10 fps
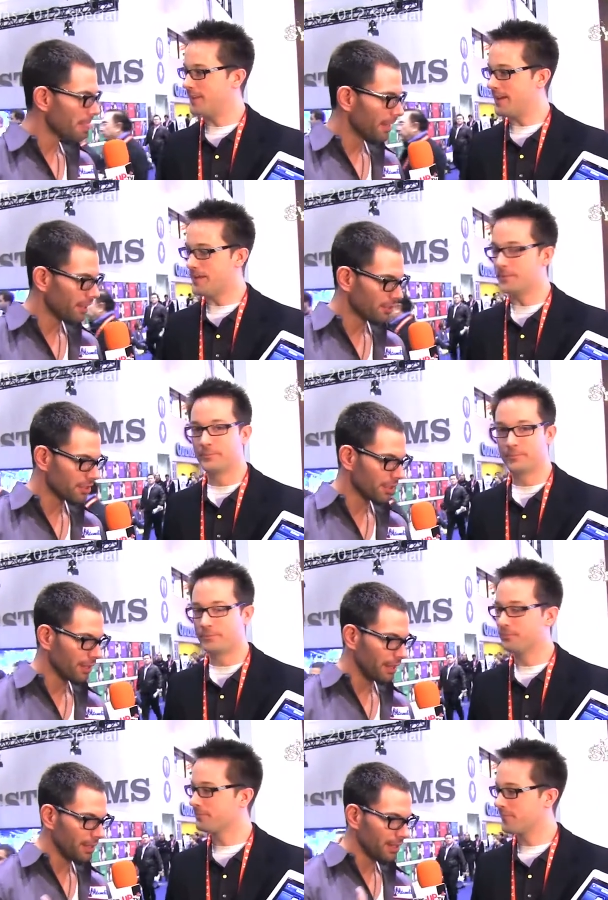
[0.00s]
Speaker 1: Yeah. You know, so
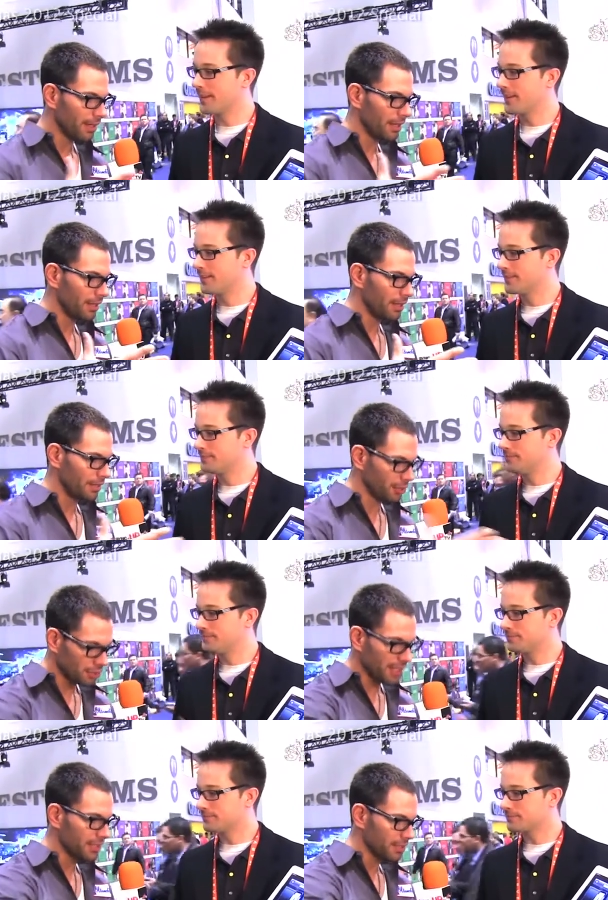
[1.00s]
I mean, uh, it looks
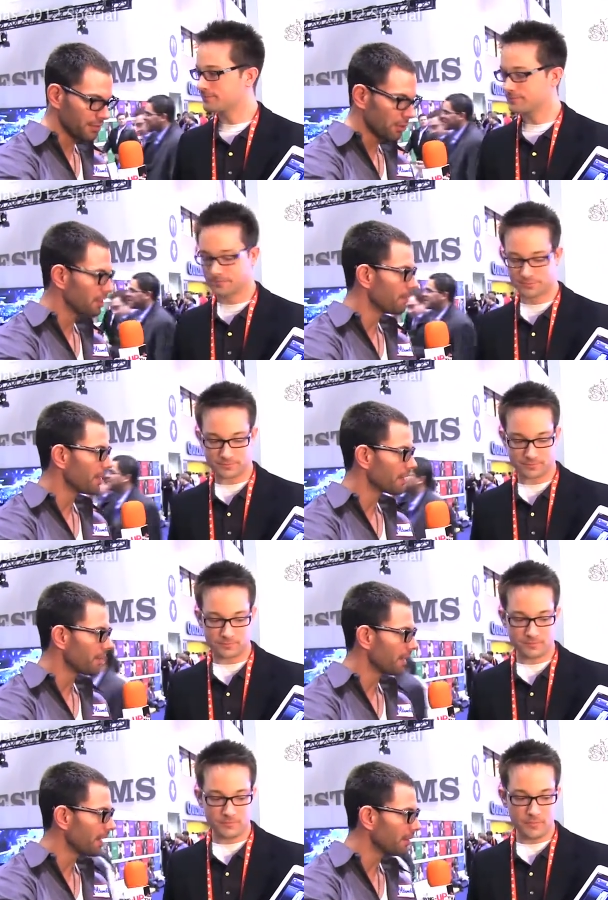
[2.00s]
like this is North America
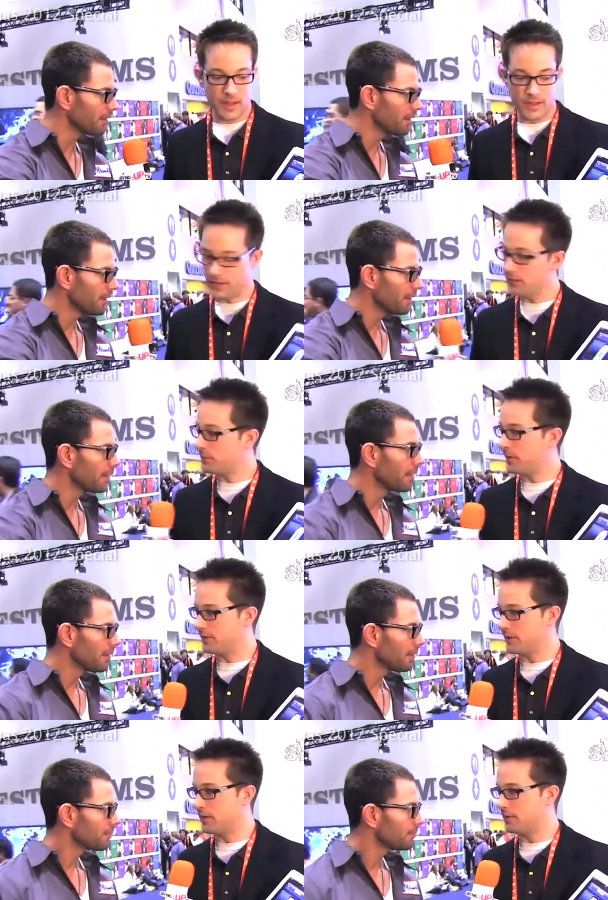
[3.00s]
right now. It is, but it's
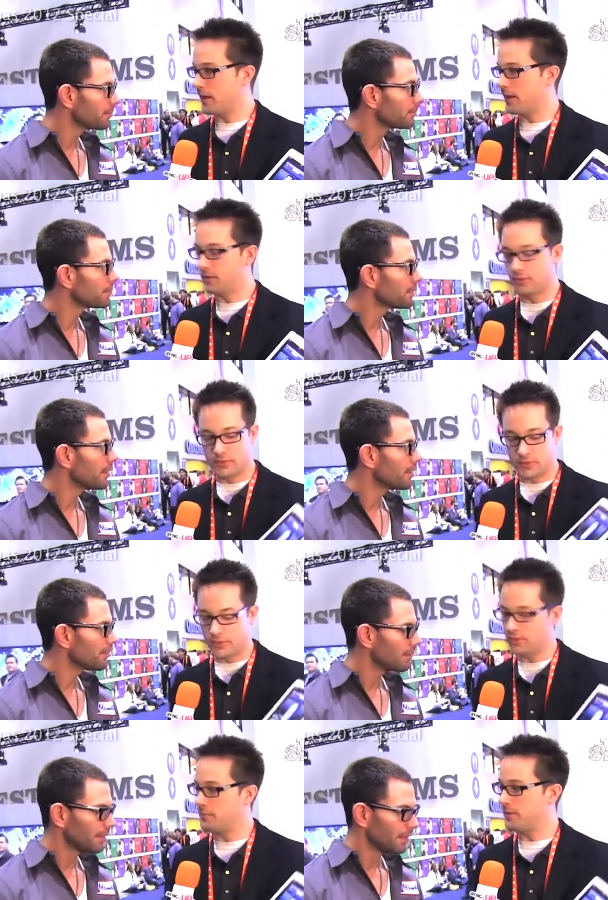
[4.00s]
going to expand. This is just the
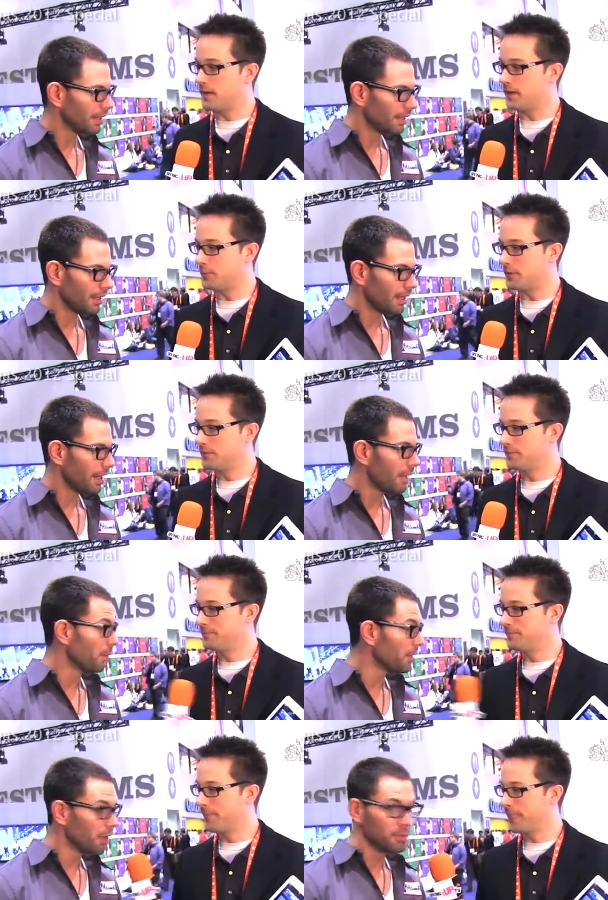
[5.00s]
tip of the iceberg. I mean,
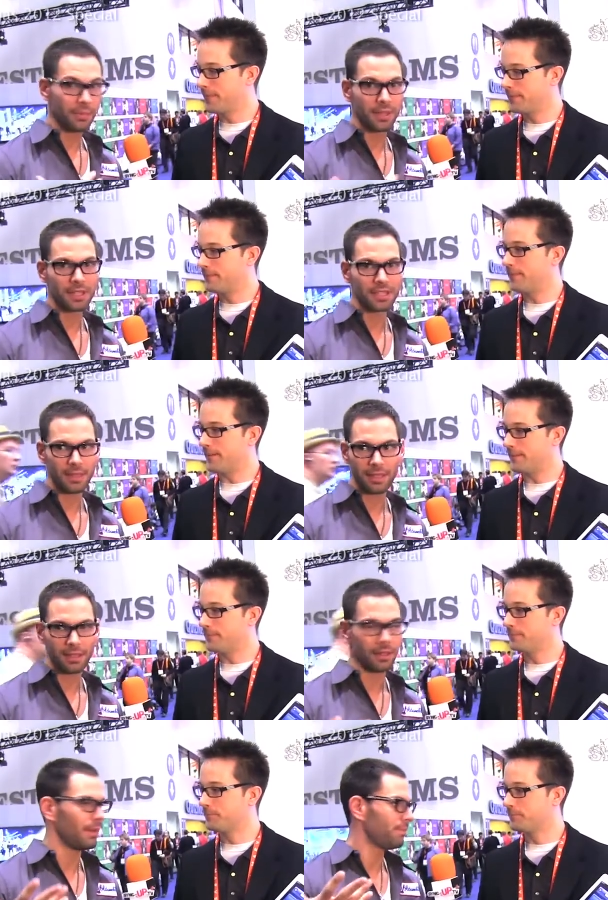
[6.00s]
we hope so because yeah. I mean,
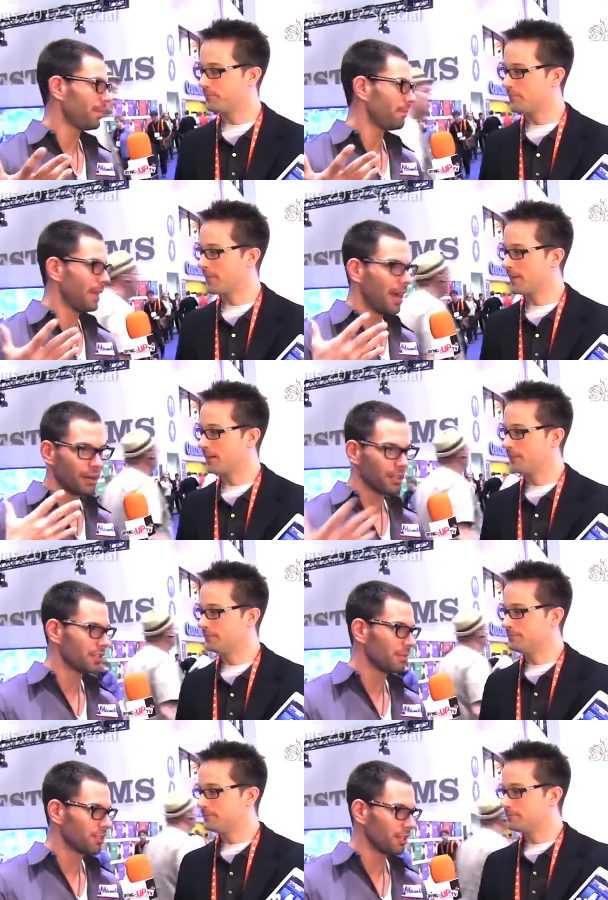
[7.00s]
uh, power
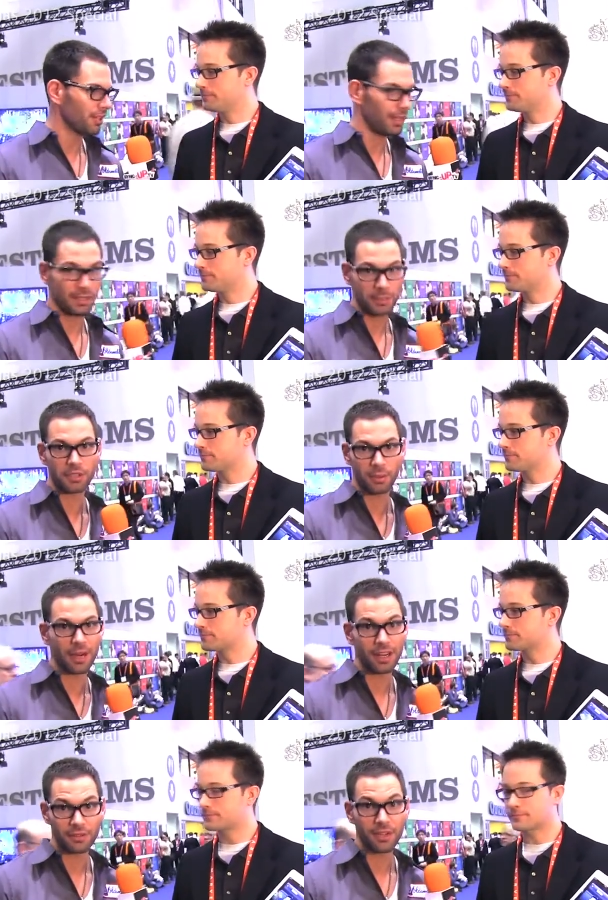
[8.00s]
consumption, and especially where we're
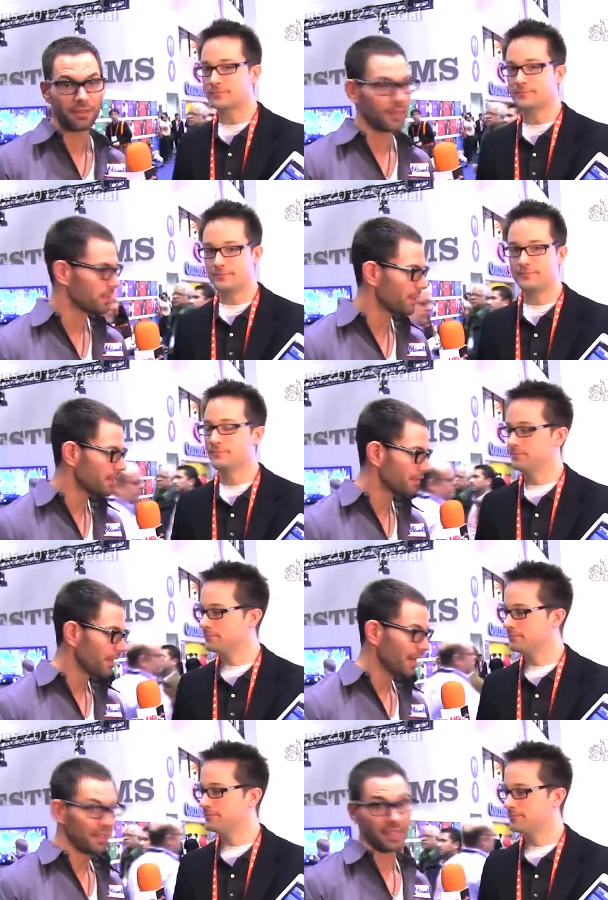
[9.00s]
at, is very, very expensive.
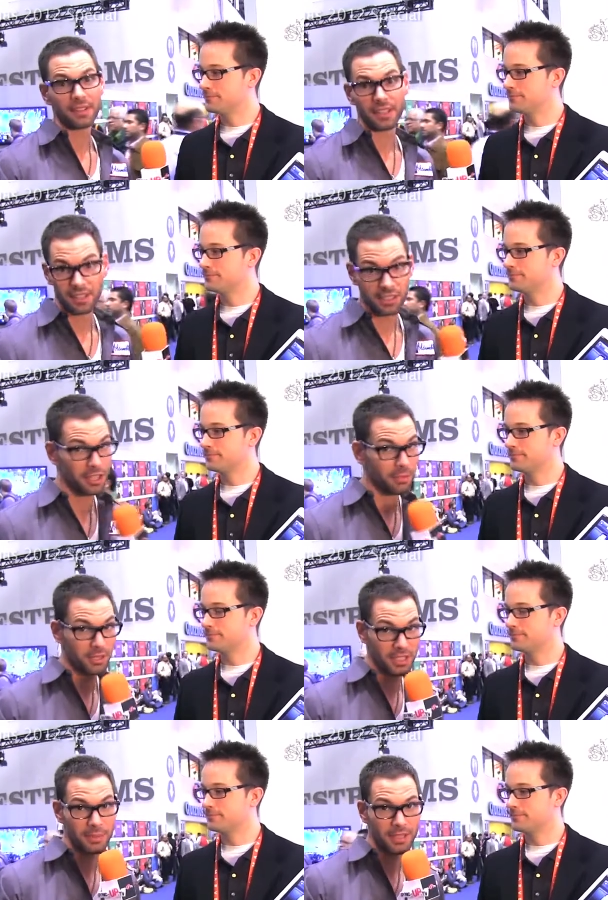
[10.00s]
I think everything in Singapore is
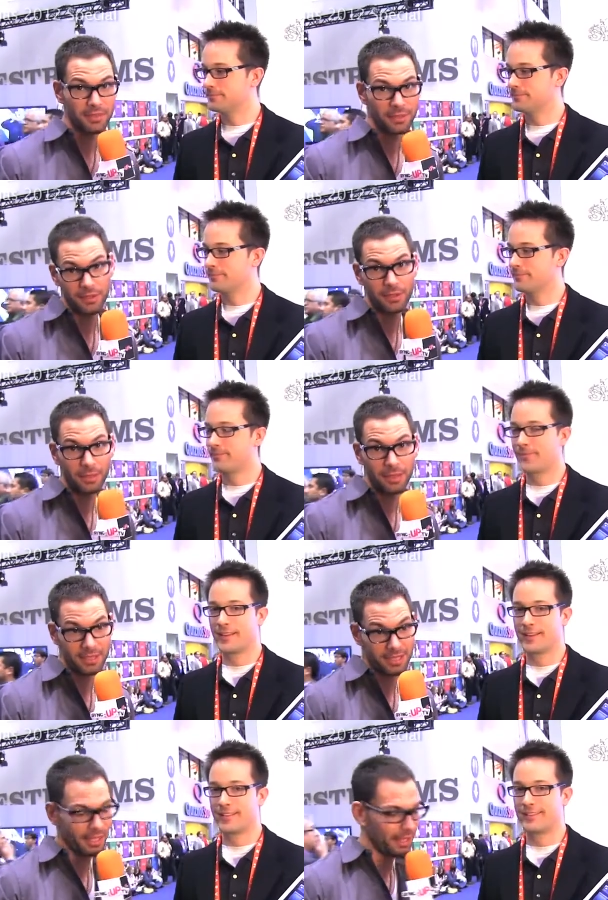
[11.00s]
expensive, if you don't mind me
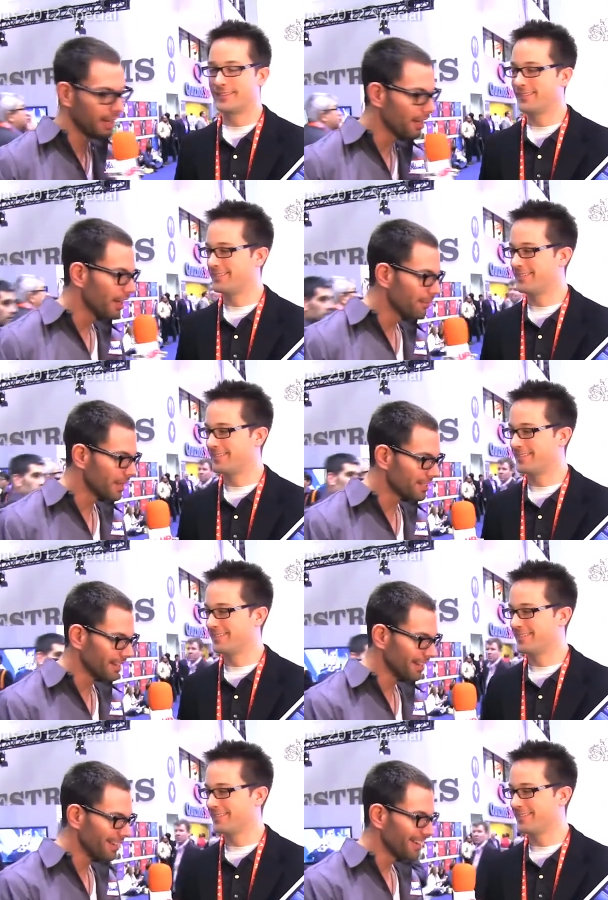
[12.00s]
saying that. But
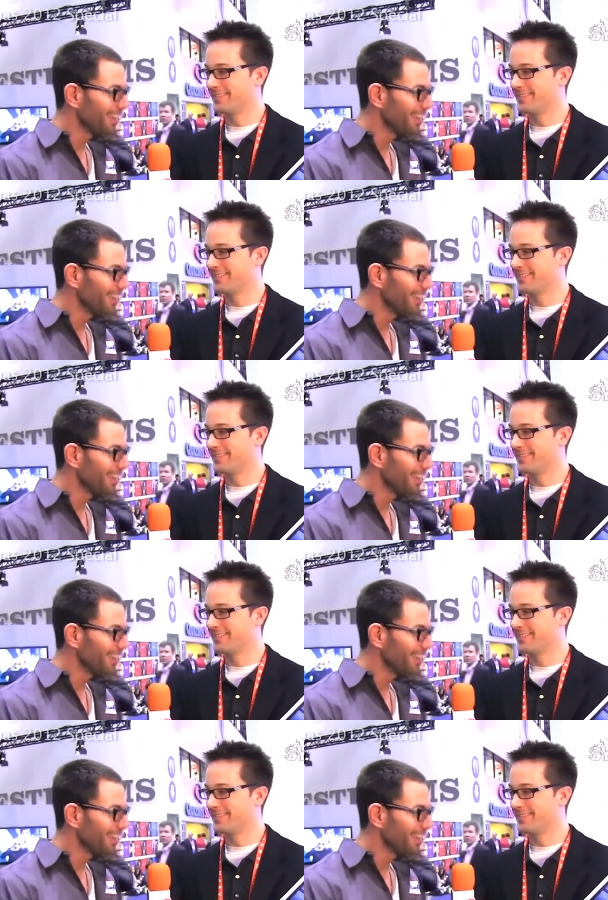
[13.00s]
uh,